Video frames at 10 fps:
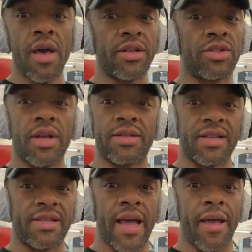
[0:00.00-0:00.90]
It's
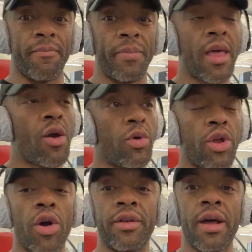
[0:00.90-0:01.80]
the same. When
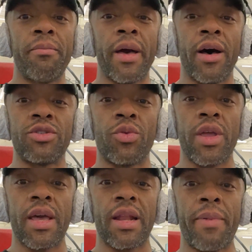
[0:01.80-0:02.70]
you're on dumbbells,
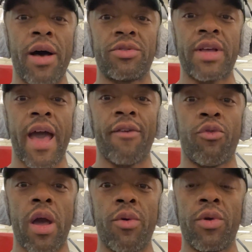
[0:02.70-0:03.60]
when you get about
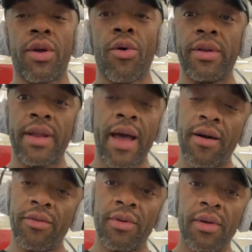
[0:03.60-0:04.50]
halfway where you're going down,